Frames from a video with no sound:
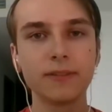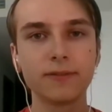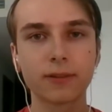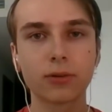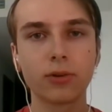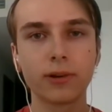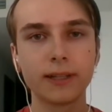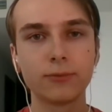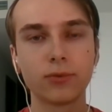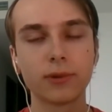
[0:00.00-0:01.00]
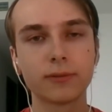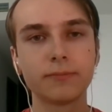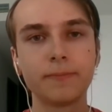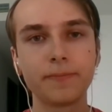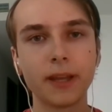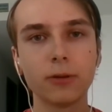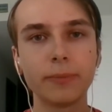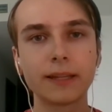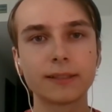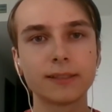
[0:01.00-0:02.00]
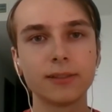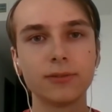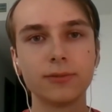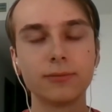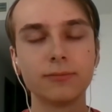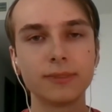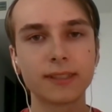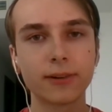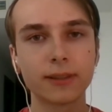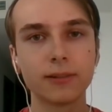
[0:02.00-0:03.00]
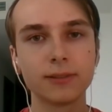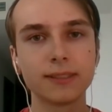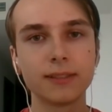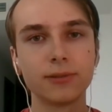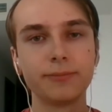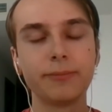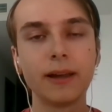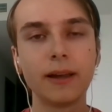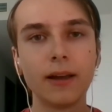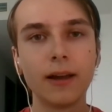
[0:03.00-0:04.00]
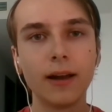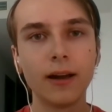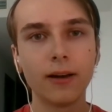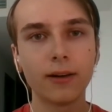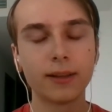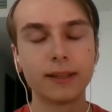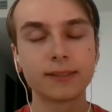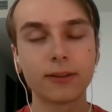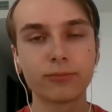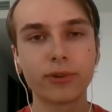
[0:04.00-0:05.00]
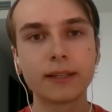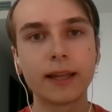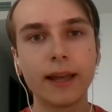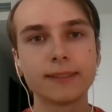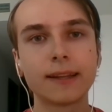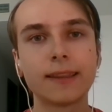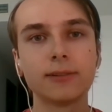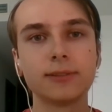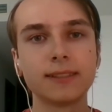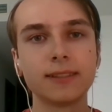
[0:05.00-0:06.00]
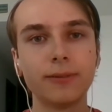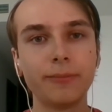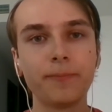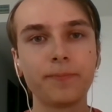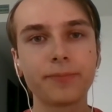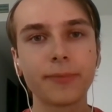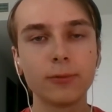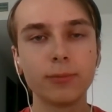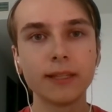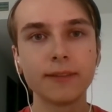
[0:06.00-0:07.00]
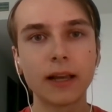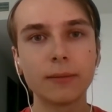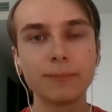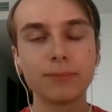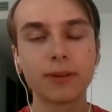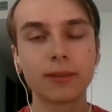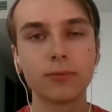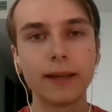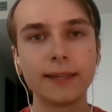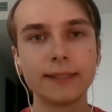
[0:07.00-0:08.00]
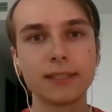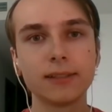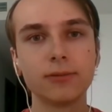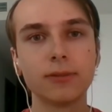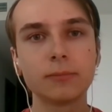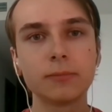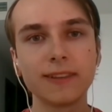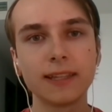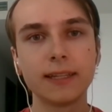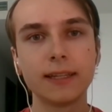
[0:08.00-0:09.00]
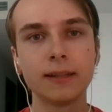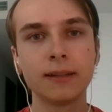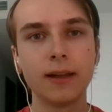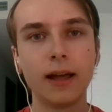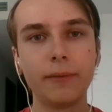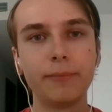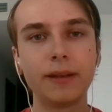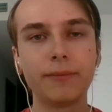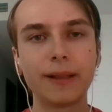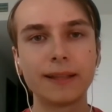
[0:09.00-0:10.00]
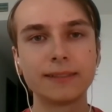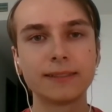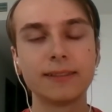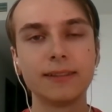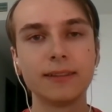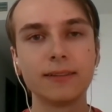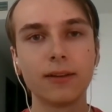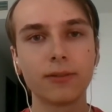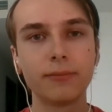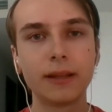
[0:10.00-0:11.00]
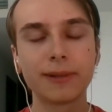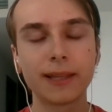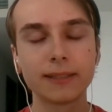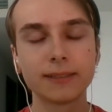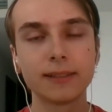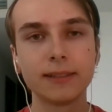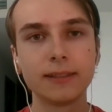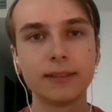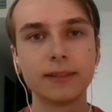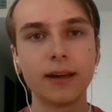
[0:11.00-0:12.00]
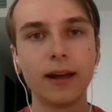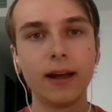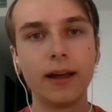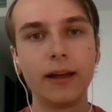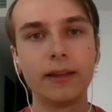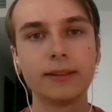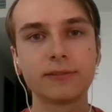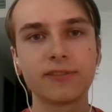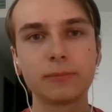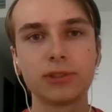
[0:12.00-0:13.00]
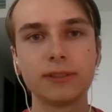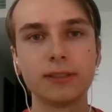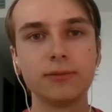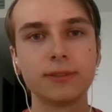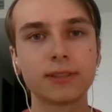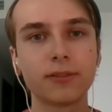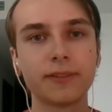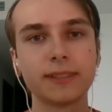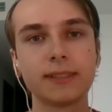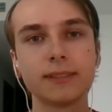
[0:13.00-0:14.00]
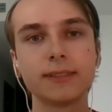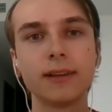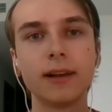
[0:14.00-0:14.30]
of recording, we're hoping to start those soon, start broadcasting those soon. We've come up with a way to hopefully minimize the interruption to services.